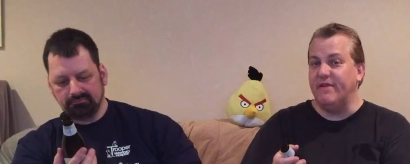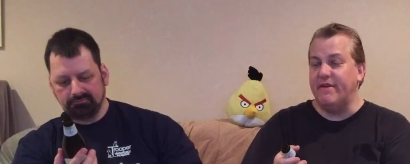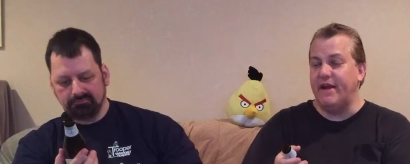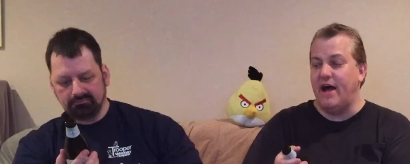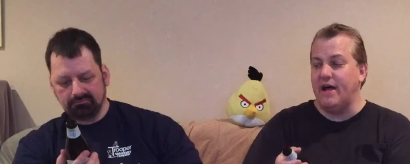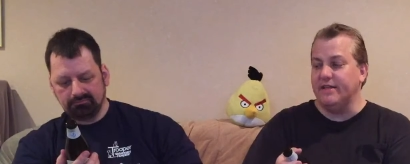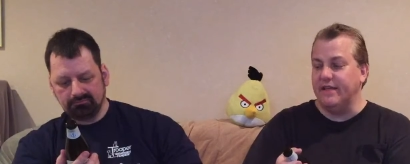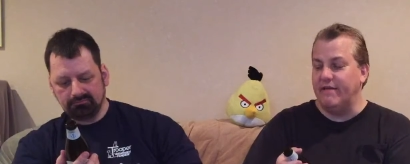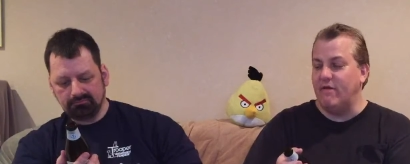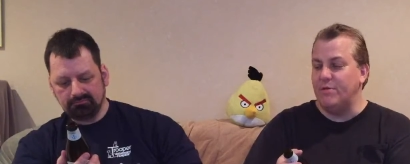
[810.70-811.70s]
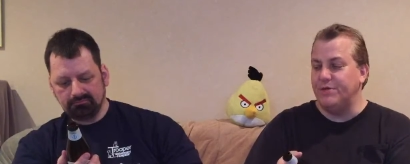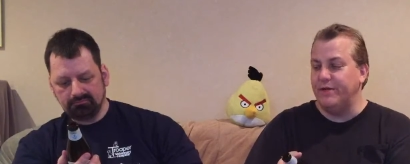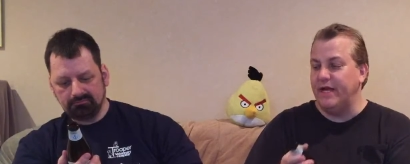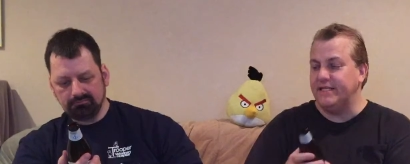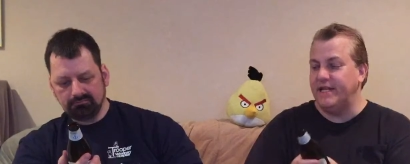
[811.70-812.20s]
Speaker 1: very hot. Dave, what would you
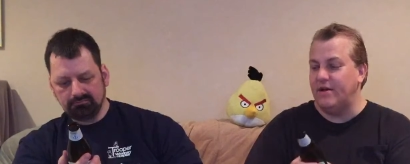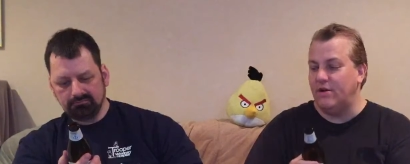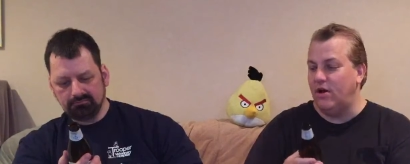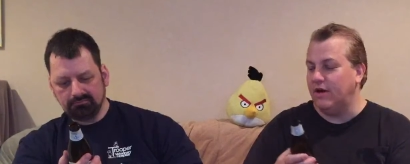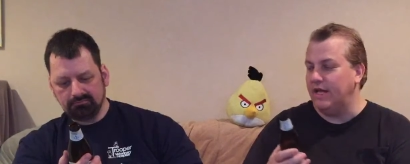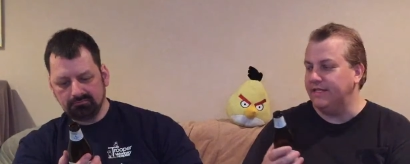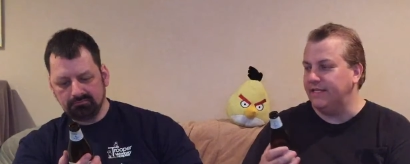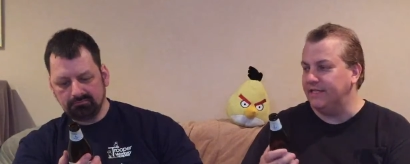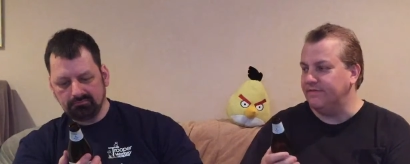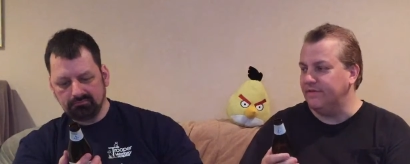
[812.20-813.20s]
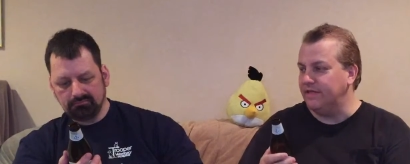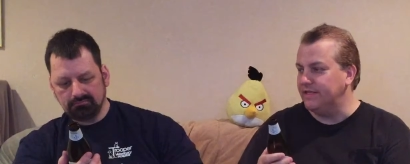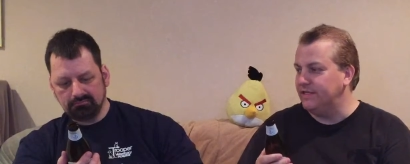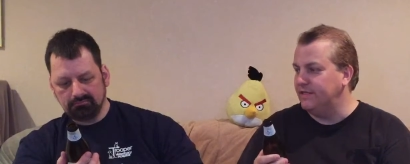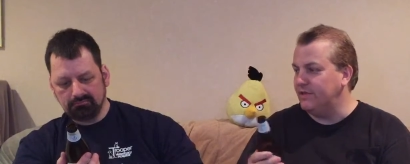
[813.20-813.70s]
guess the alcohol content is for
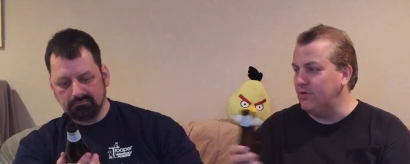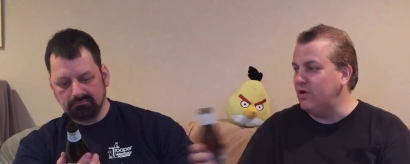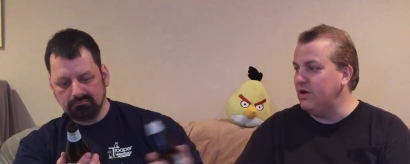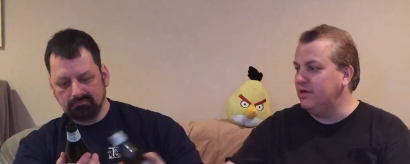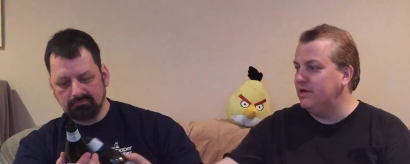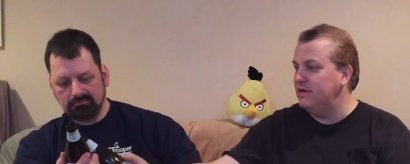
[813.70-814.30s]
this? Don't look.